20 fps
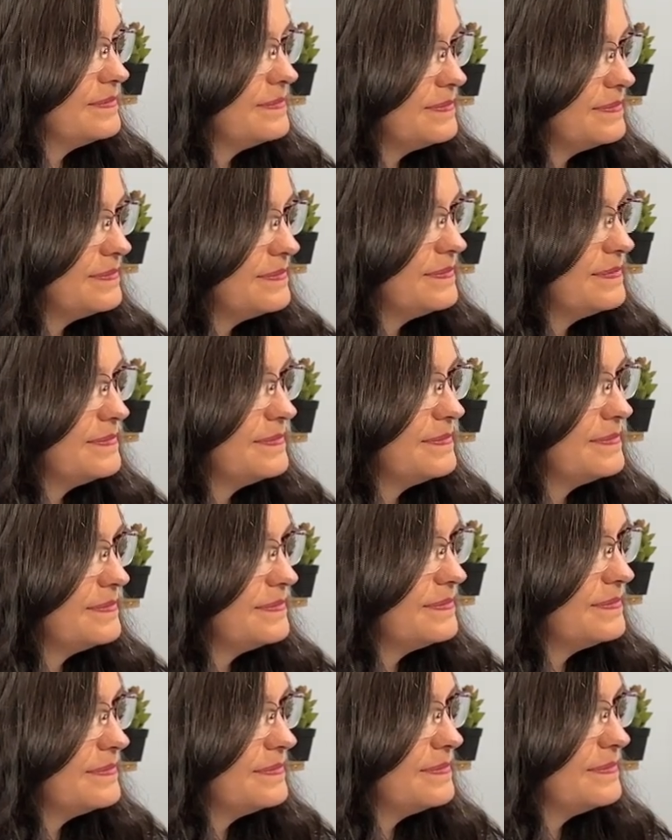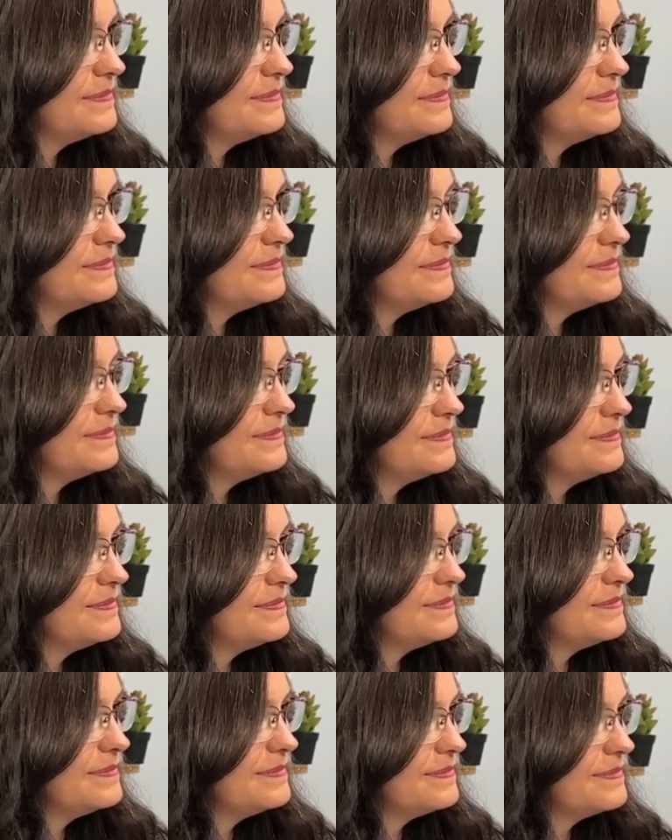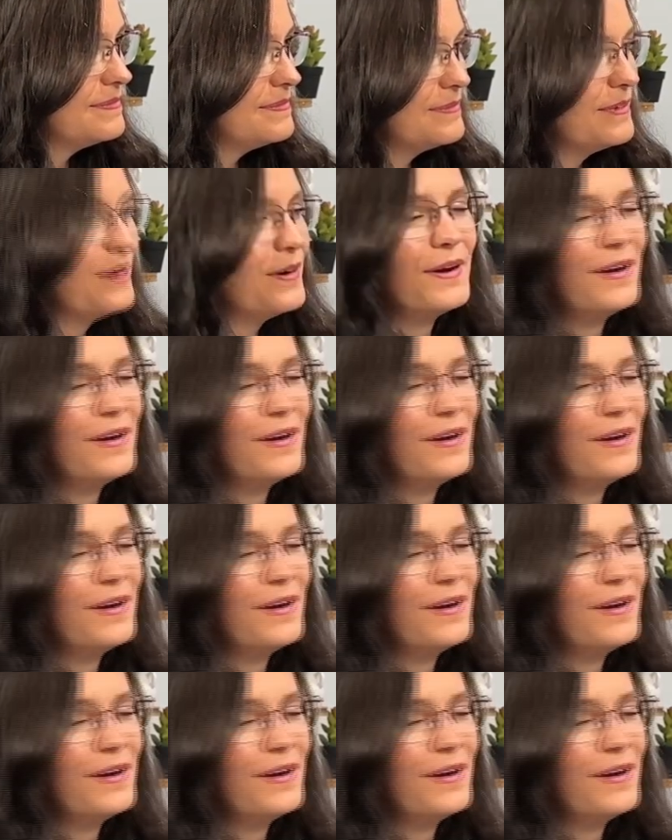This person isn't speaking.